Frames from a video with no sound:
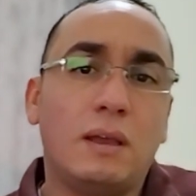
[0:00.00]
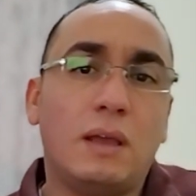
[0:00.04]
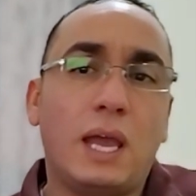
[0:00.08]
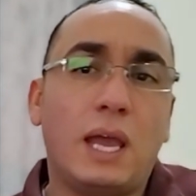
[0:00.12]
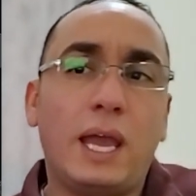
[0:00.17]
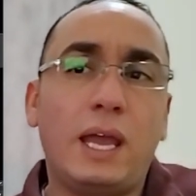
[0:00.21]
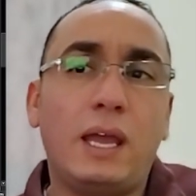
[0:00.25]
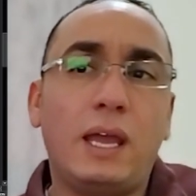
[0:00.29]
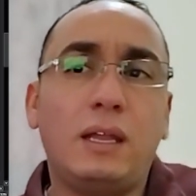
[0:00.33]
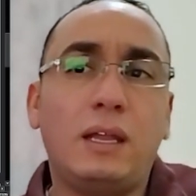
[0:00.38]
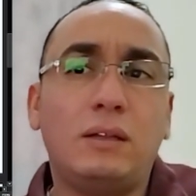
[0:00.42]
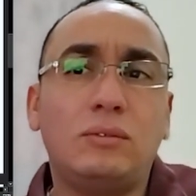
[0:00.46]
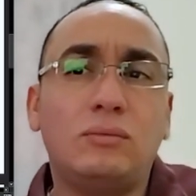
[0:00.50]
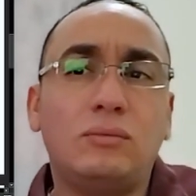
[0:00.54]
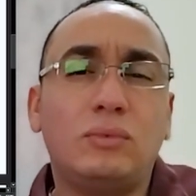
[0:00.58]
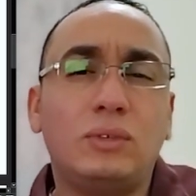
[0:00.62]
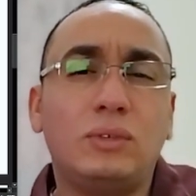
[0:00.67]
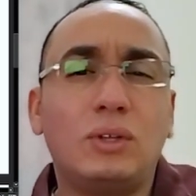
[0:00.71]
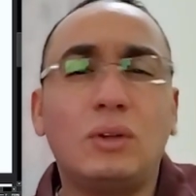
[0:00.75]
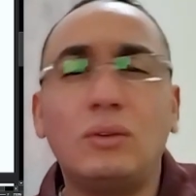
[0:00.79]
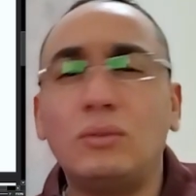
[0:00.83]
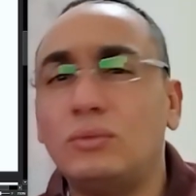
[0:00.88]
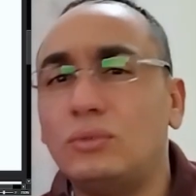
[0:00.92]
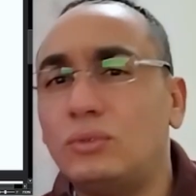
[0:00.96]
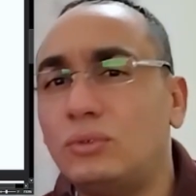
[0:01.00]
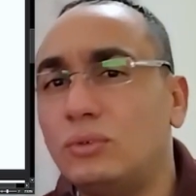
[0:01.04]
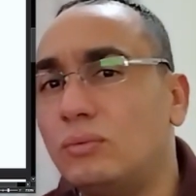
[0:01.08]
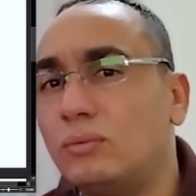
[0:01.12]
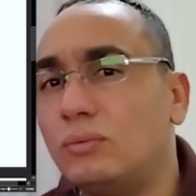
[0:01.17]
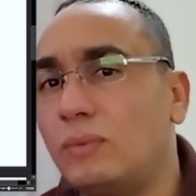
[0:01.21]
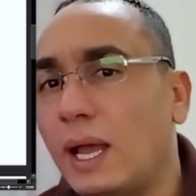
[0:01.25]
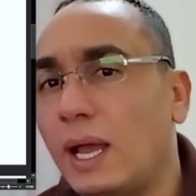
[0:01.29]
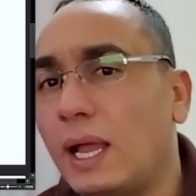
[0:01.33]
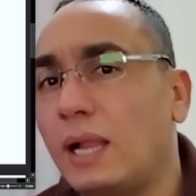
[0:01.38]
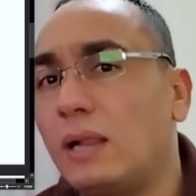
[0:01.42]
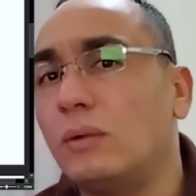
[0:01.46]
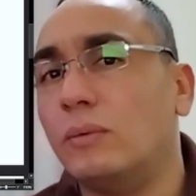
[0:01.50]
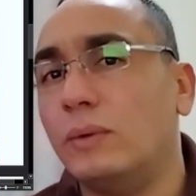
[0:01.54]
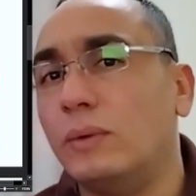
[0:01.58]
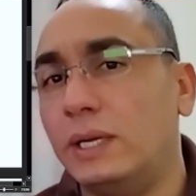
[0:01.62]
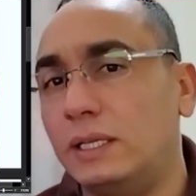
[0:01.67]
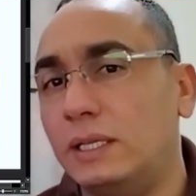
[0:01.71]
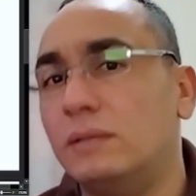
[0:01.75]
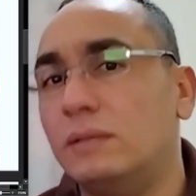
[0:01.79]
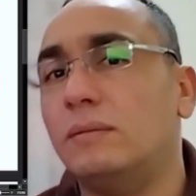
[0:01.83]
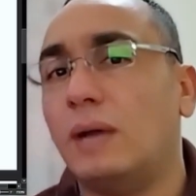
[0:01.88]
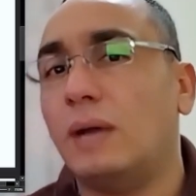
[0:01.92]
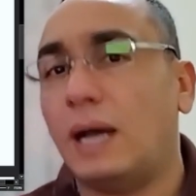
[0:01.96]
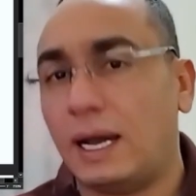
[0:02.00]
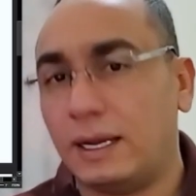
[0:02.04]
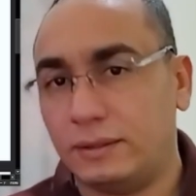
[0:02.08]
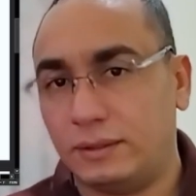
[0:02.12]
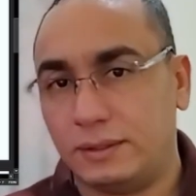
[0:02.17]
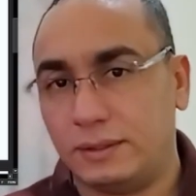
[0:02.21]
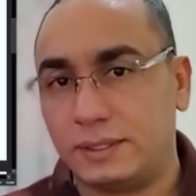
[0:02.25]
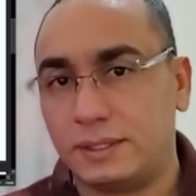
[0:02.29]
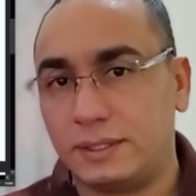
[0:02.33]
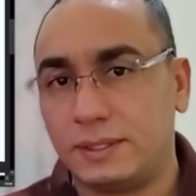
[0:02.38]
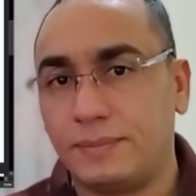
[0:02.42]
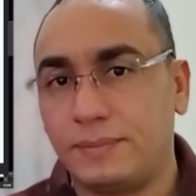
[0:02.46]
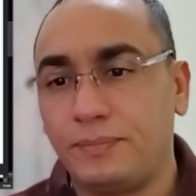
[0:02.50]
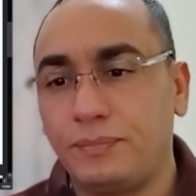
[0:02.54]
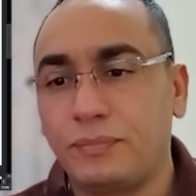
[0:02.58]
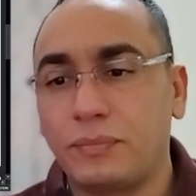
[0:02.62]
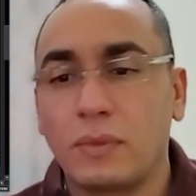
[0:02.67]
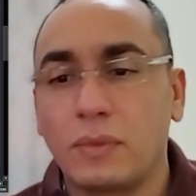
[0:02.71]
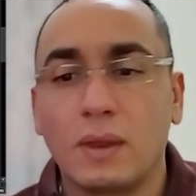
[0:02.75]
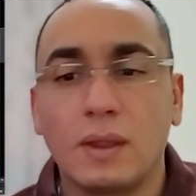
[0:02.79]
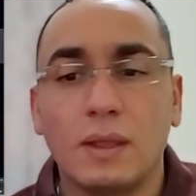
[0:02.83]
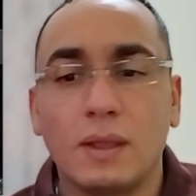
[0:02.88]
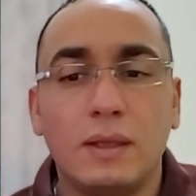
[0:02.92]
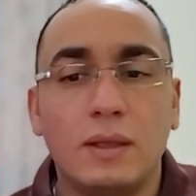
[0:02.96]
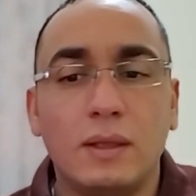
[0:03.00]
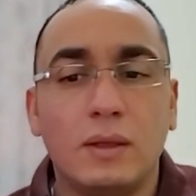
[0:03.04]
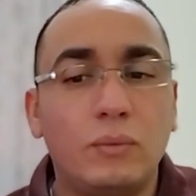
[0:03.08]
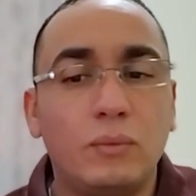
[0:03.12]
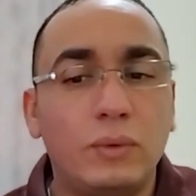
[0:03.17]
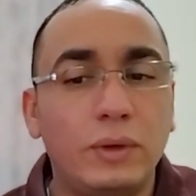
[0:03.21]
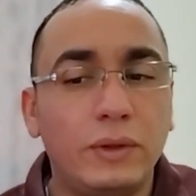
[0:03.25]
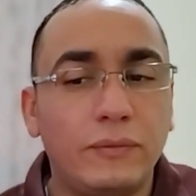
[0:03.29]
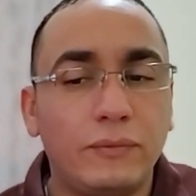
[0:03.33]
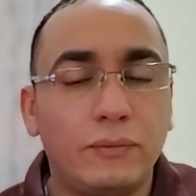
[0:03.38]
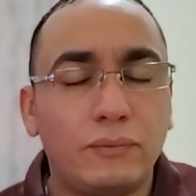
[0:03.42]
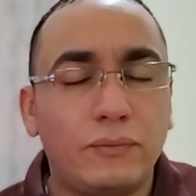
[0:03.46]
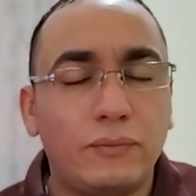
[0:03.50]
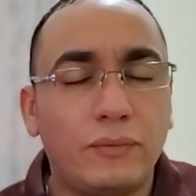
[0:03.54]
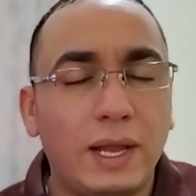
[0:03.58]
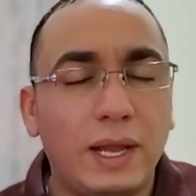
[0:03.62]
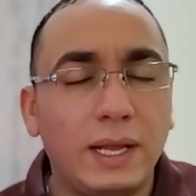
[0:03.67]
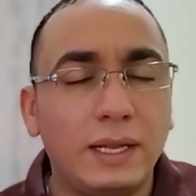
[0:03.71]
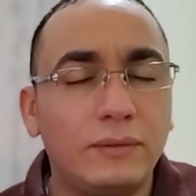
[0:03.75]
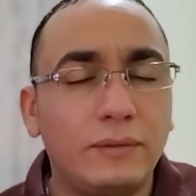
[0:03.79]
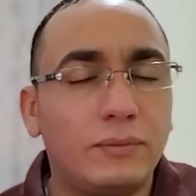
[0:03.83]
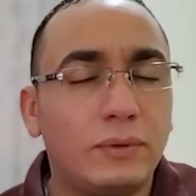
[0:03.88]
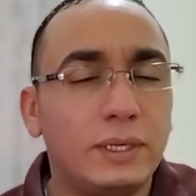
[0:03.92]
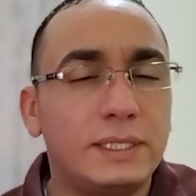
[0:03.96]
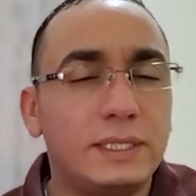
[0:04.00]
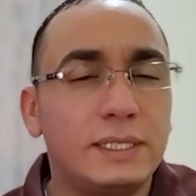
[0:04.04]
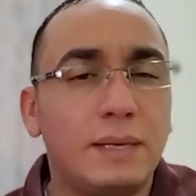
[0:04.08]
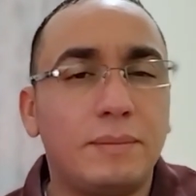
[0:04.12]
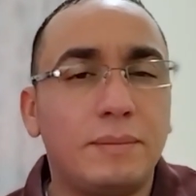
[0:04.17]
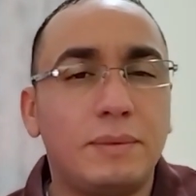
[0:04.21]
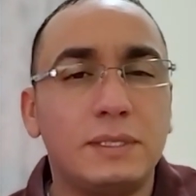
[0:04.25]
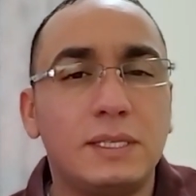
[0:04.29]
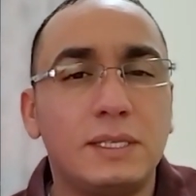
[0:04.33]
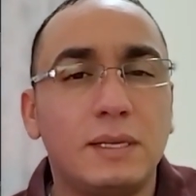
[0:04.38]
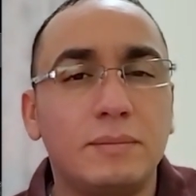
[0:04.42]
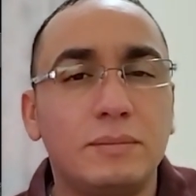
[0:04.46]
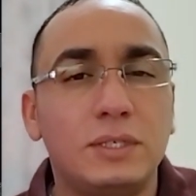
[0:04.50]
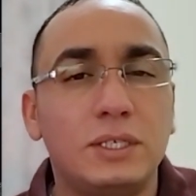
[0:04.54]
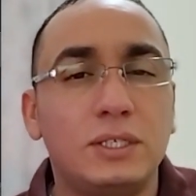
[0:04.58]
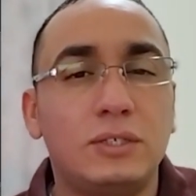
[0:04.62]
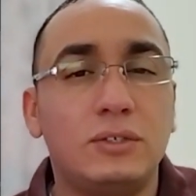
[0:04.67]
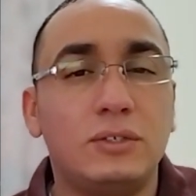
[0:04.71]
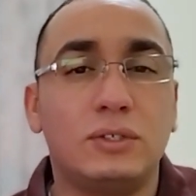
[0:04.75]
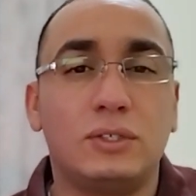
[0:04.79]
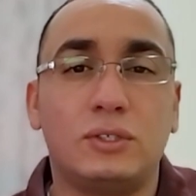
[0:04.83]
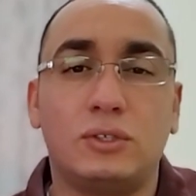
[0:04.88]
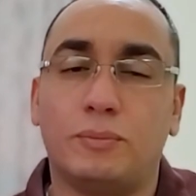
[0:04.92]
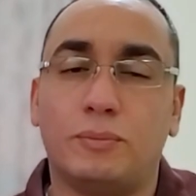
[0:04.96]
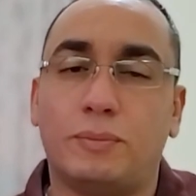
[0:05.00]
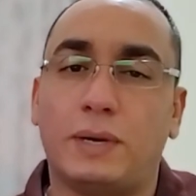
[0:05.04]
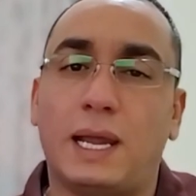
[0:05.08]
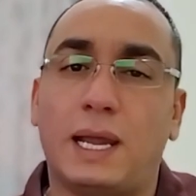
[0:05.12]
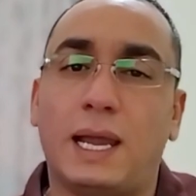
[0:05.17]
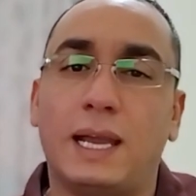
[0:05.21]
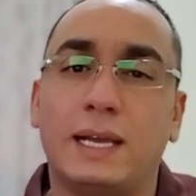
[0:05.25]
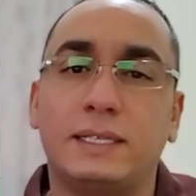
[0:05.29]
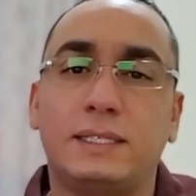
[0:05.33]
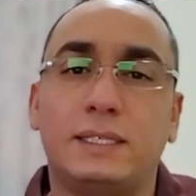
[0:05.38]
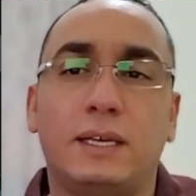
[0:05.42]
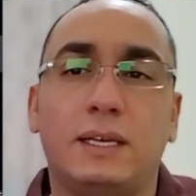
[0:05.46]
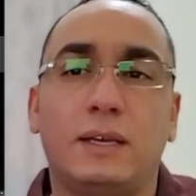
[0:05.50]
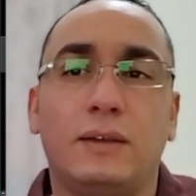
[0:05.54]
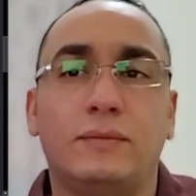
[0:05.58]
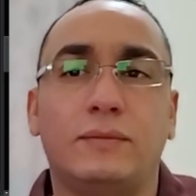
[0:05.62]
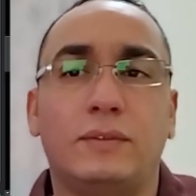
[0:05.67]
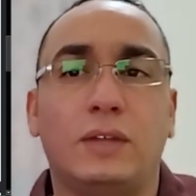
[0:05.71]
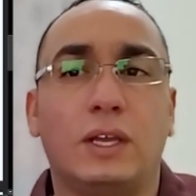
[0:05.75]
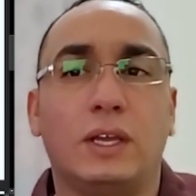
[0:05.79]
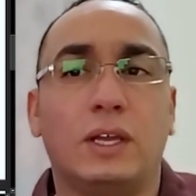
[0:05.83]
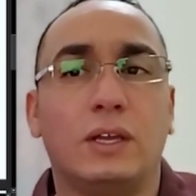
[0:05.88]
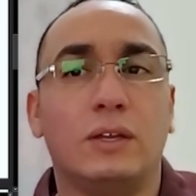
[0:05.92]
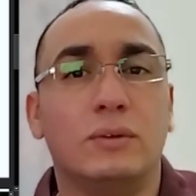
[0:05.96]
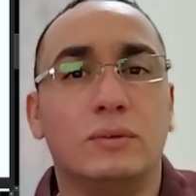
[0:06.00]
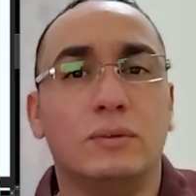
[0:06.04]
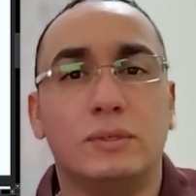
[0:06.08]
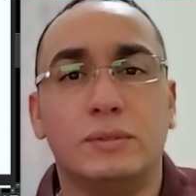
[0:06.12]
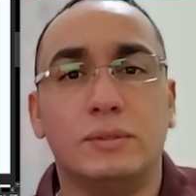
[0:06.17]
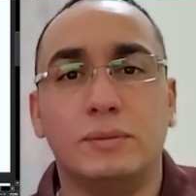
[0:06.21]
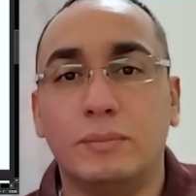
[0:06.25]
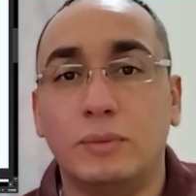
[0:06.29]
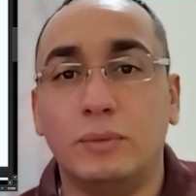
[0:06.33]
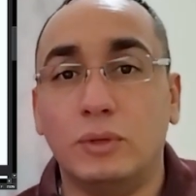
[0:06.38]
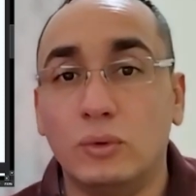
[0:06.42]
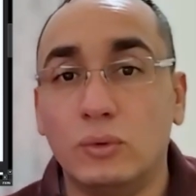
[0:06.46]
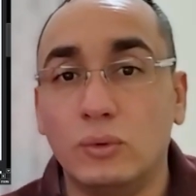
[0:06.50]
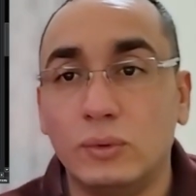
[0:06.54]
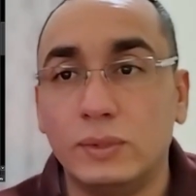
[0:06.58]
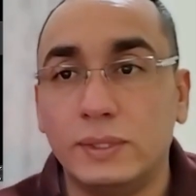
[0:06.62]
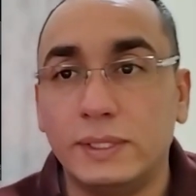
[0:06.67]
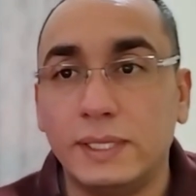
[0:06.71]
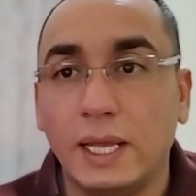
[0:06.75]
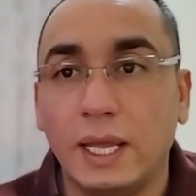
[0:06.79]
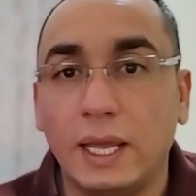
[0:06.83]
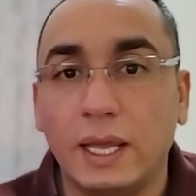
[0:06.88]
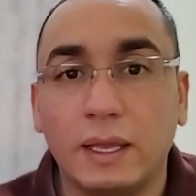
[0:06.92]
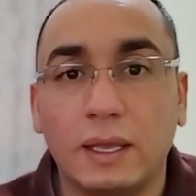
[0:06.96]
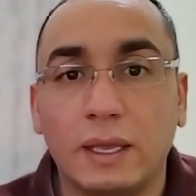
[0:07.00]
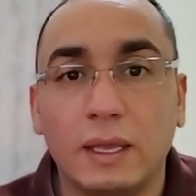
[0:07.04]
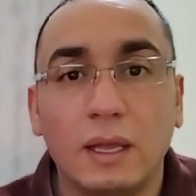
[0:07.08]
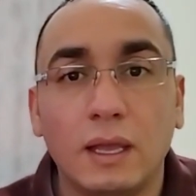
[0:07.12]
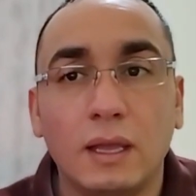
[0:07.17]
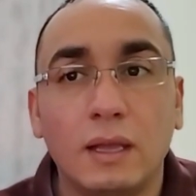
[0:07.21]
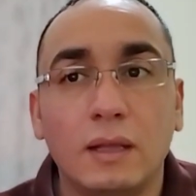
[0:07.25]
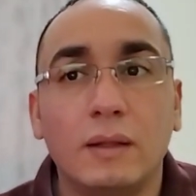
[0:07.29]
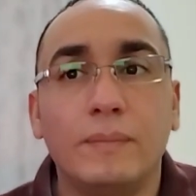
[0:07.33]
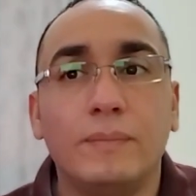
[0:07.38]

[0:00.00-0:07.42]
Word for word: and we don't do well with others we find, for example, some teachers super active, they can use music,